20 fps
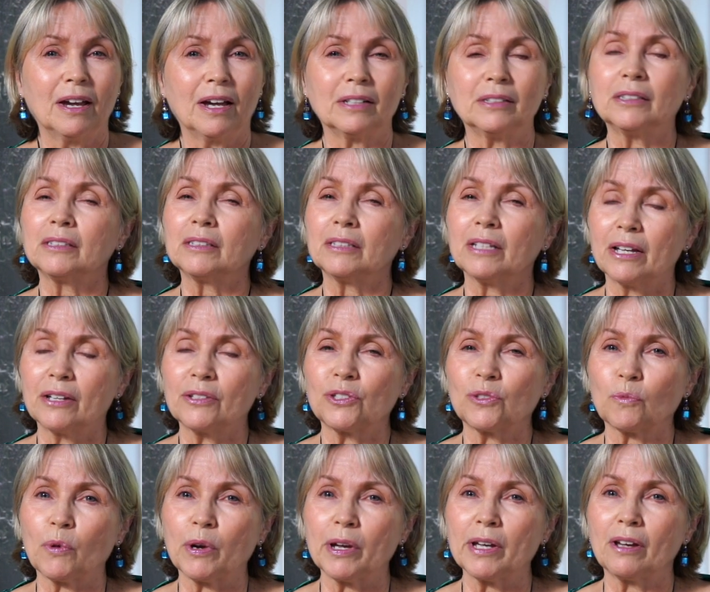and
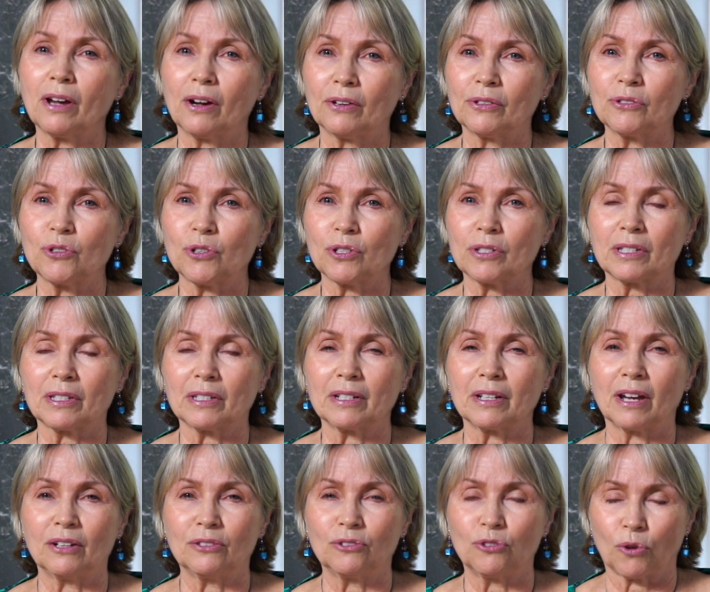unless we
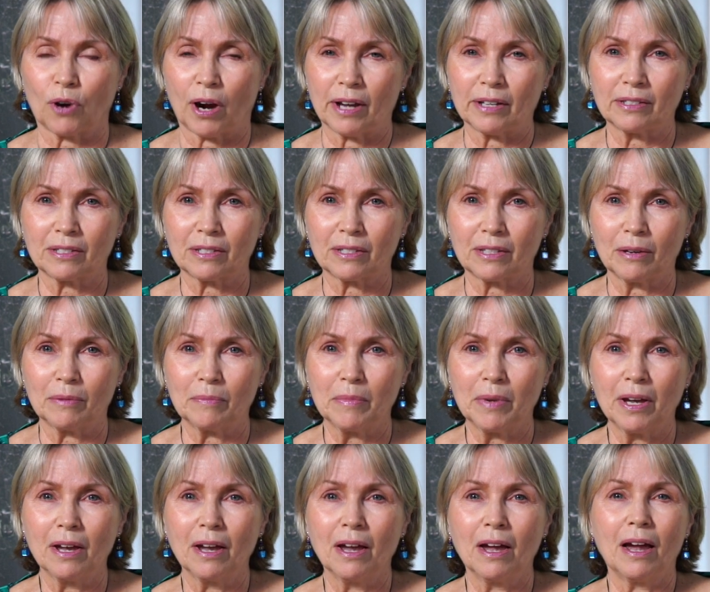consciously address them